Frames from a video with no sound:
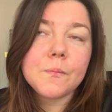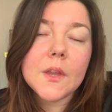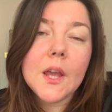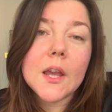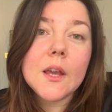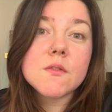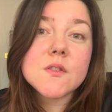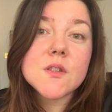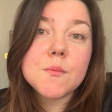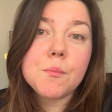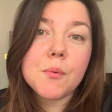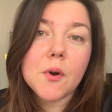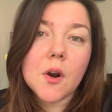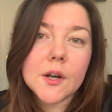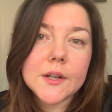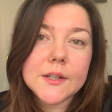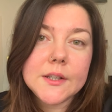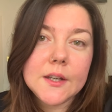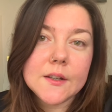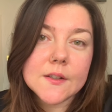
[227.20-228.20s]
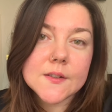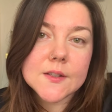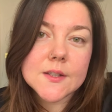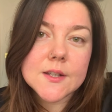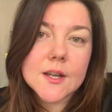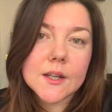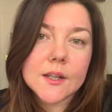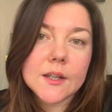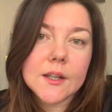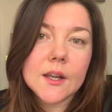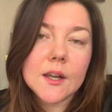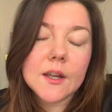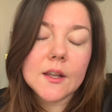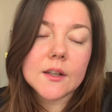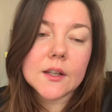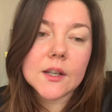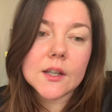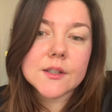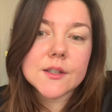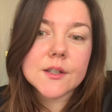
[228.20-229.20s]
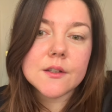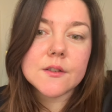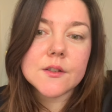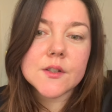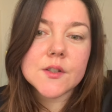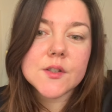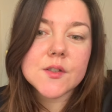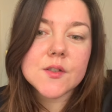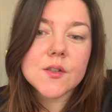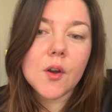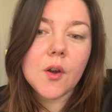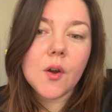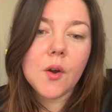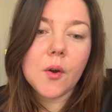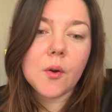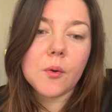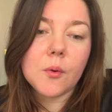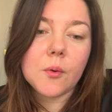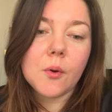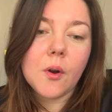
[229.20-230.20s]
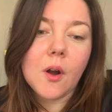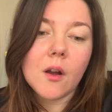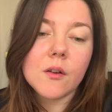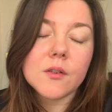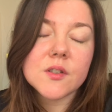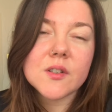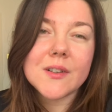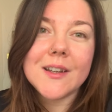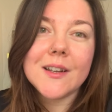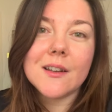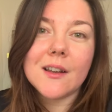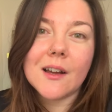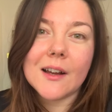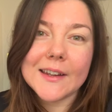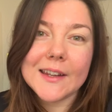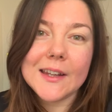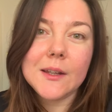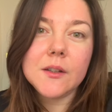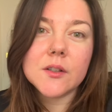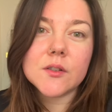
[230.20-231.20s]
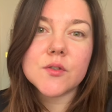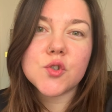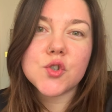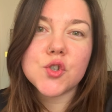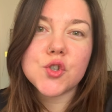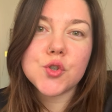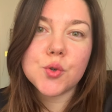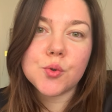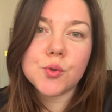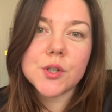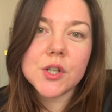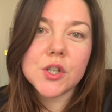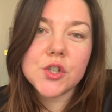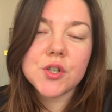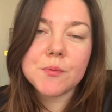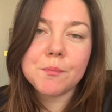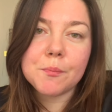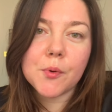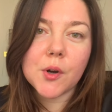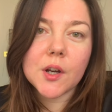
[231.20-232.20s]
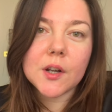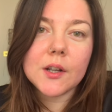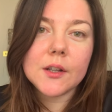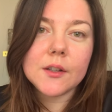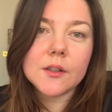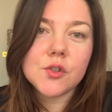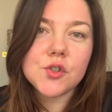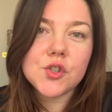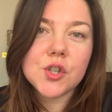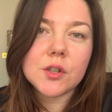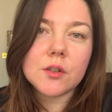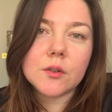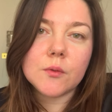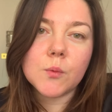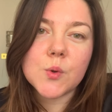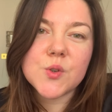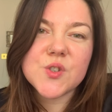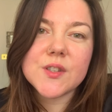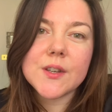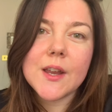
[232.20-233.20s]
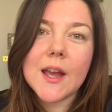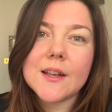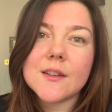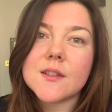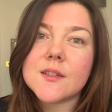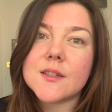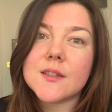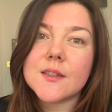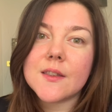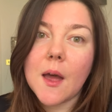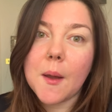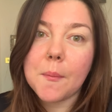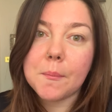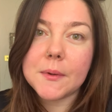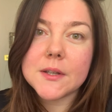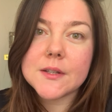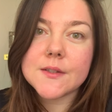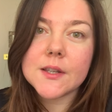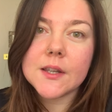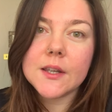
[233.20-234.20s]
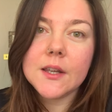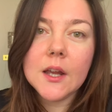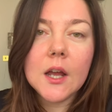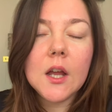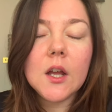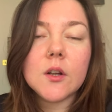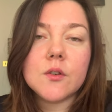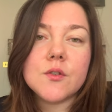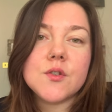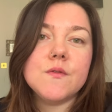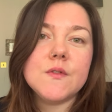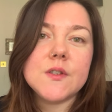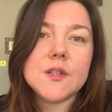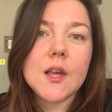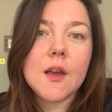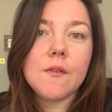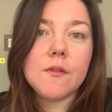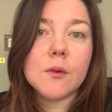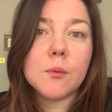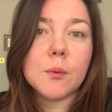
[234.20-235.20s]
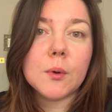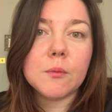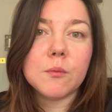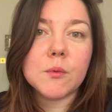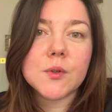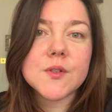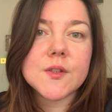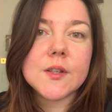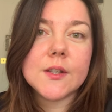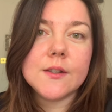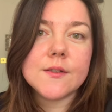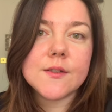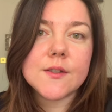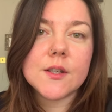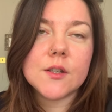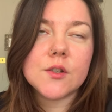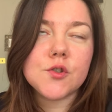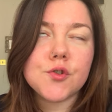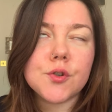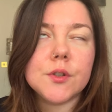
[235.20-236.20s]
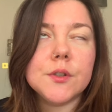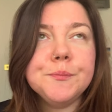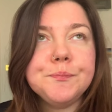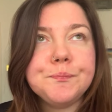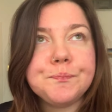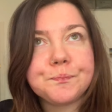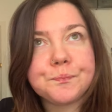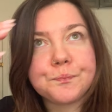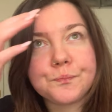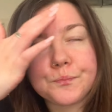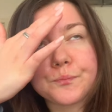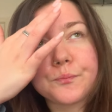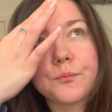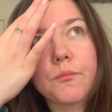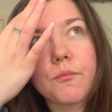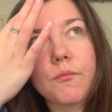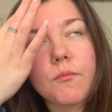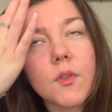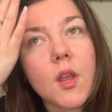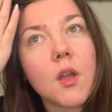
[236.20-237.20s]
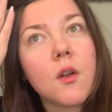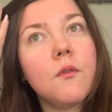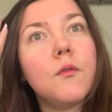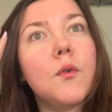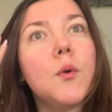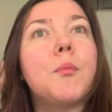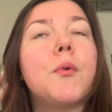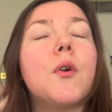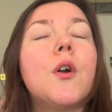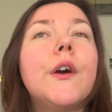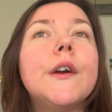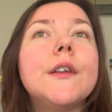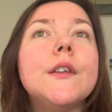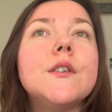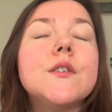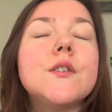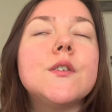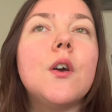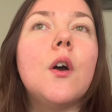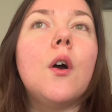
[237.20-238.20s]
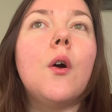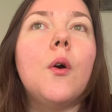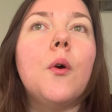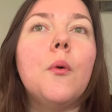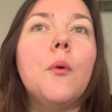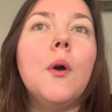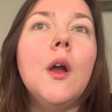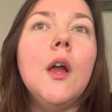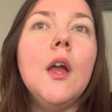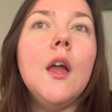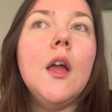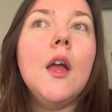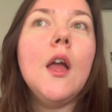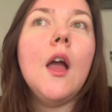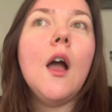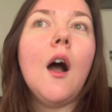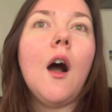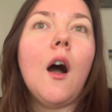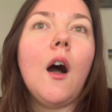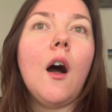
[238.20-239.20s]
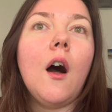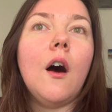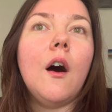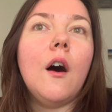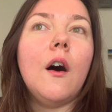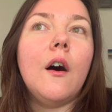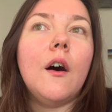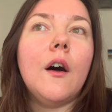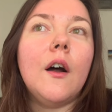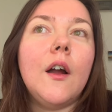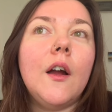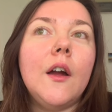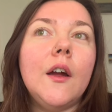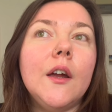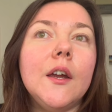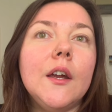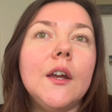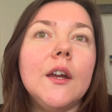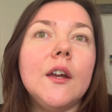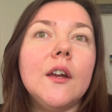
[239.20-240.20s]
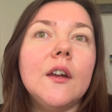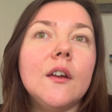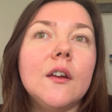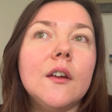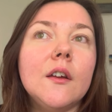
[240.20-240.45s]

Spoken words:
It was a pride yesterday in London, so I was quite lucky because Shoreditch and Brick Lane in general wasn't as that busy, because obviously everyone was in Central for pride. So I